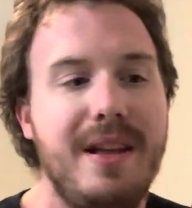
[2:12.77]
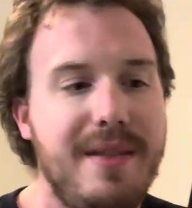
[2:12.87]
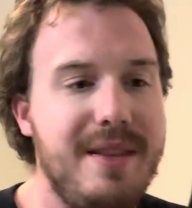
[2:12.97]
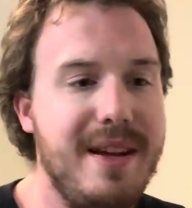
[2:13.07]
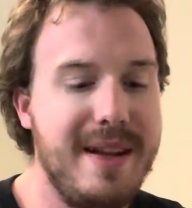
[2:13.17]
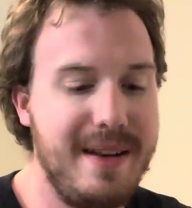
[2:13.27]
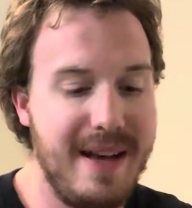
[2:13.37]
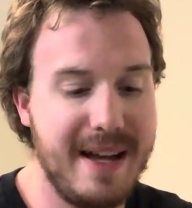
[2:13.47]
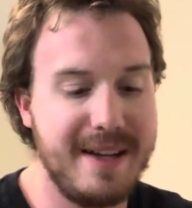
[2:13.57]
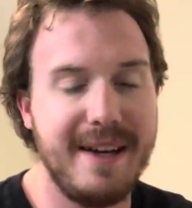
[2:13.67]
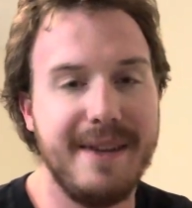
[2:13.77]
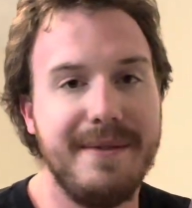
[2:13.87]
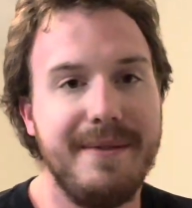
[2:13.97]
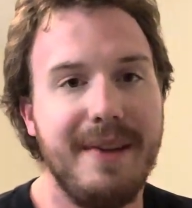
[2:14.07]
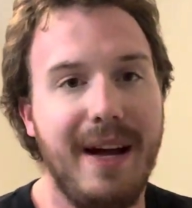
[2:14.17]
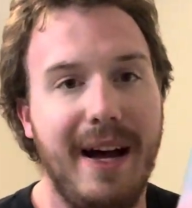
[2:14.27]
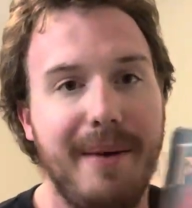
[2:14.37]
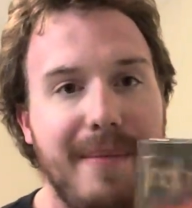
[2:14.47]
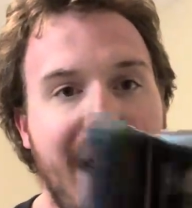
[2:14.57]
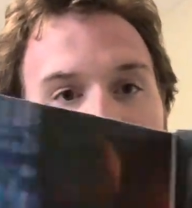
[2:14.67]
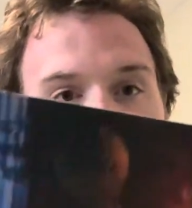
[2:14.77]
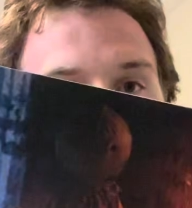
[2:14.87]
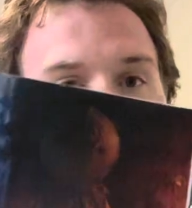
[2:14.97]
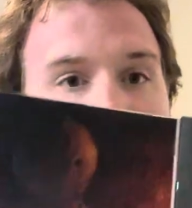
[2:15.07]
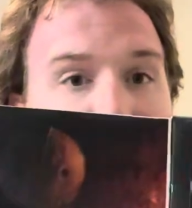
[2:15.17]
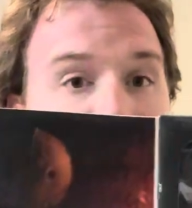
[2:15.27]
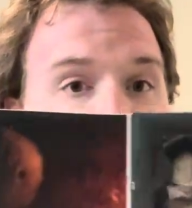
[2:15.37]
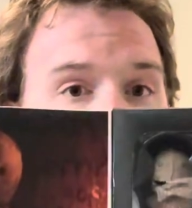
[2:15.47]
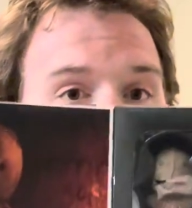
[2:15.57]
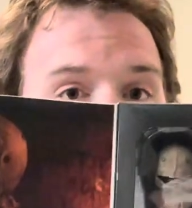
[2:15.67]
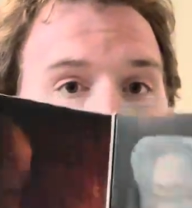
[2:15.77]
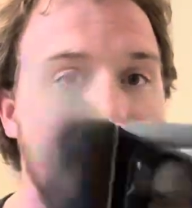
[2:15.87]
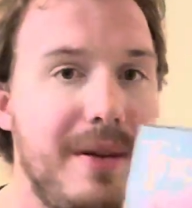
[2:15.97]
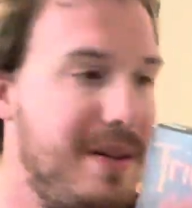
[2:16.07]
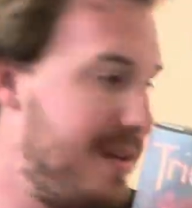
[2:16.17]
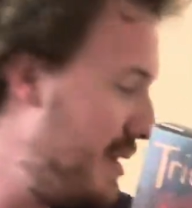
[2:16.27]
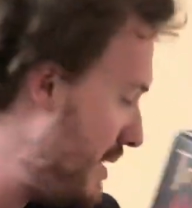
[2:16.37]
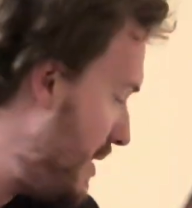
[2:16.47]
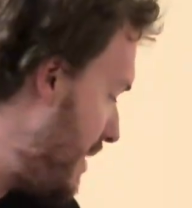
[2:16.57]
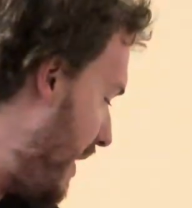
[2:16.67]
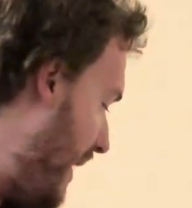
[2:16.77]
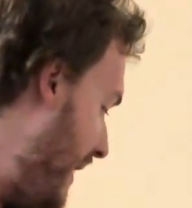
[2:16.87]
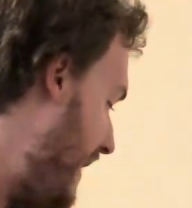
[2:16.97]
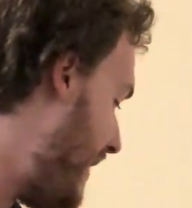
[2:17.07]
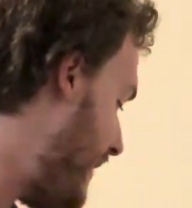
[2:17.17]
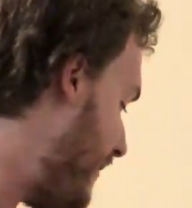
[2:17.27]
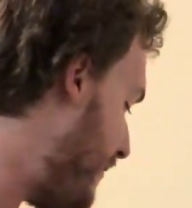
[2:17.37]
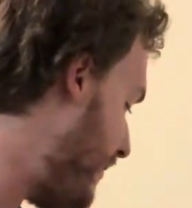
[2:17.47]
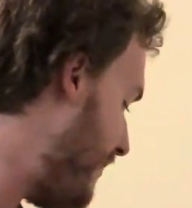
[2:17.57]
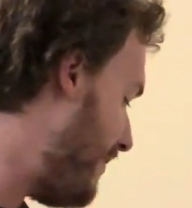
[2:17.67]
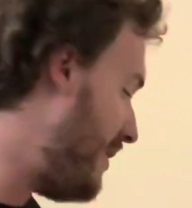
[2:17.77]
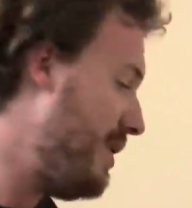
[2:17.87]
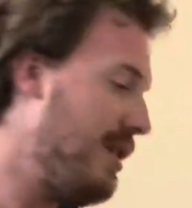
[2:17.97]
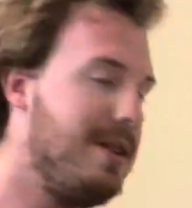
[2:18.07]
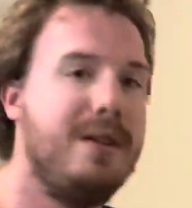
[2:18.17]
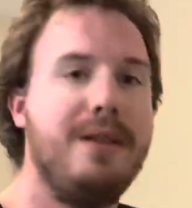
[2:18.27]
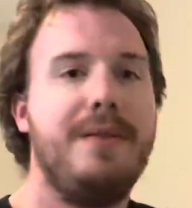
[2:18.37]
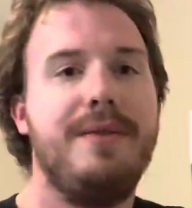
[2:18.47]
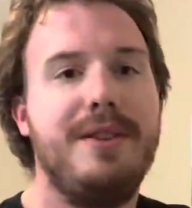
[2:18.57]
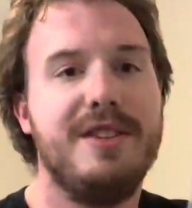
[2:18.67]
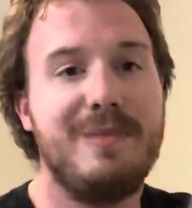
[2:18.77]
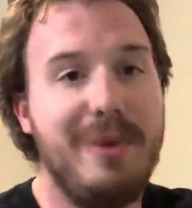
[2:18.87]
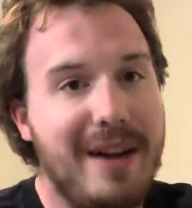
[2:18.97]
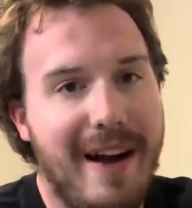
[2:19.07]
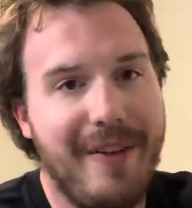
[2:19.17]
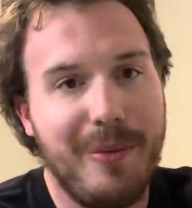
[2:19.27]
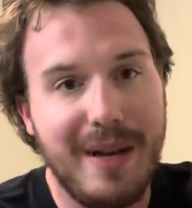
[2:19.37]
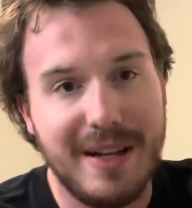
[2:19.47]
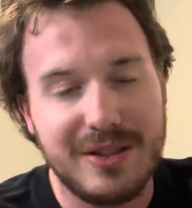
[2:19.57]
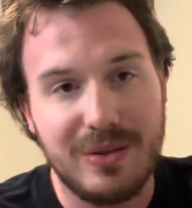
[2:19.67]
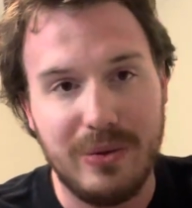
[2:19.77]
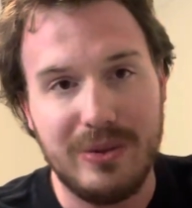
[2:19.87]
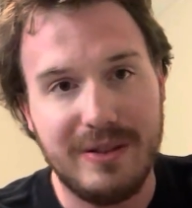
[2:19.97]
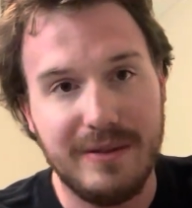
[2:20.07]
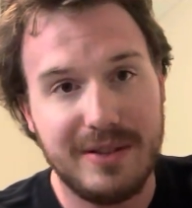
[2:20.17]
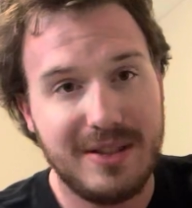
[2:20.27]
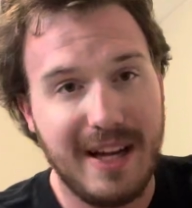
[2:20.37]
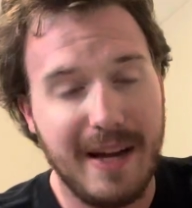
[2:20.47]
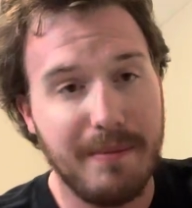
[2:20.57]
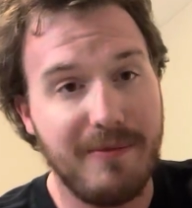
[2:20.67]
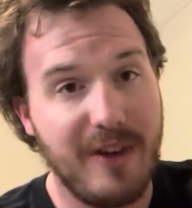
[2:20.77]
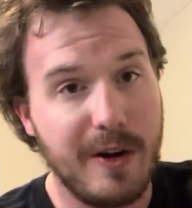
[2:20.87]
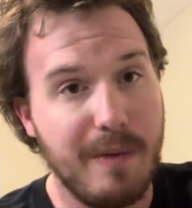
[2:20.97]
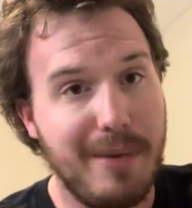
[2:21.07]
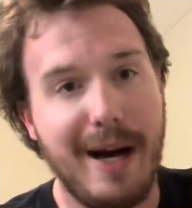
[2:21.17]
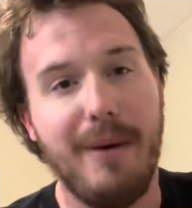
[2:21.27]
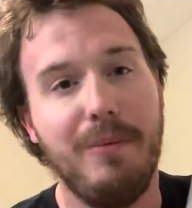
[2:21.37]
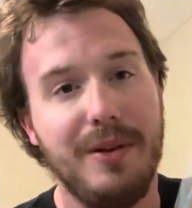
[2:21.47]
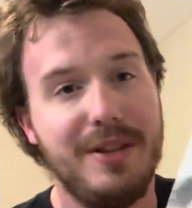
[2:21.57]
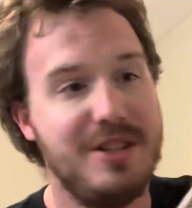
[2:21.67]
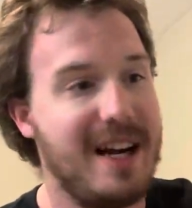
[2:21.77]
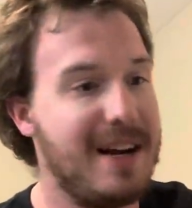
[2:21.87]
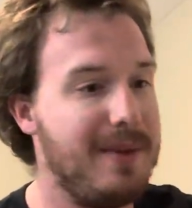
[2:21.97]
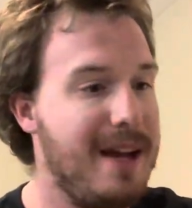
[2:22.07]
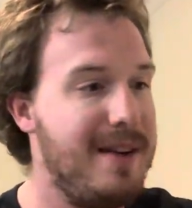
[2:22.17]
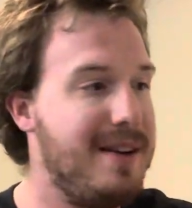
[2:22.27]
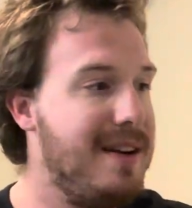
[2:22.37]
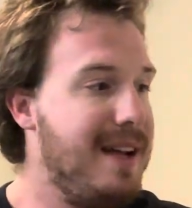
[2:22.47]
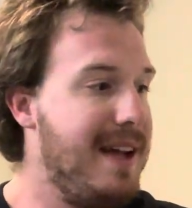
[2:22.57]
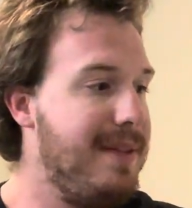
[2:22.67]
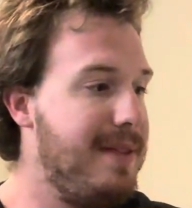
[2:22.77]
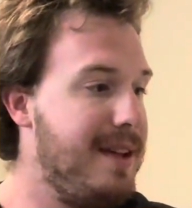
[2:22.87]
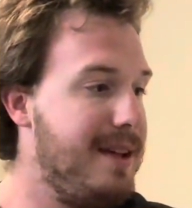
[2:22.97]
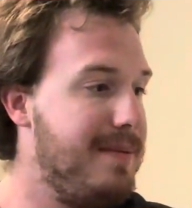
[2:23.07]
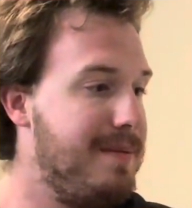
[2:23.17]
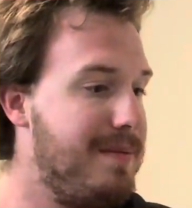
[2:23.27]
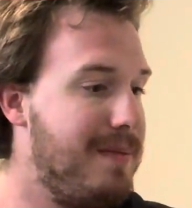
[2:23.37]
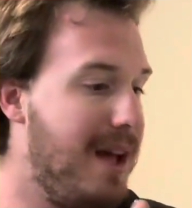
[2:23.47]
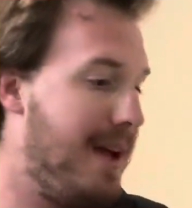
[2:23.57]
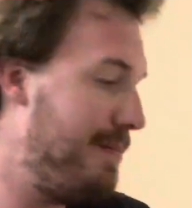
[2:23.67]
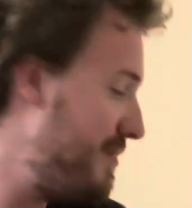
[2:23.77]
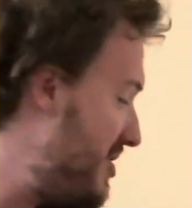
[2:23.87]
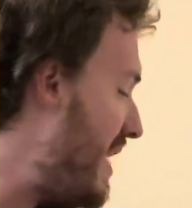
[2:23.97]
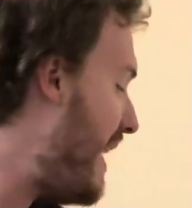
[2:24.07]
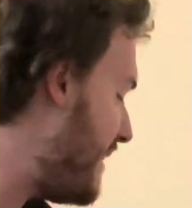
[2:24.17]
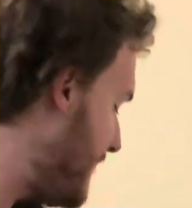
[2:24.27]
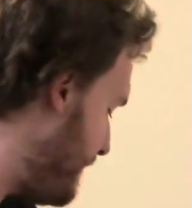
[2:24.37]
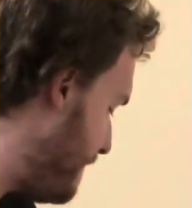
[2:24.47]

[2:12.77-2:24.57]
NECA action figure of Sam. I have the Spirit Halloween exclusive Sam Funko Pop with the jack-o'-lantern and the sack.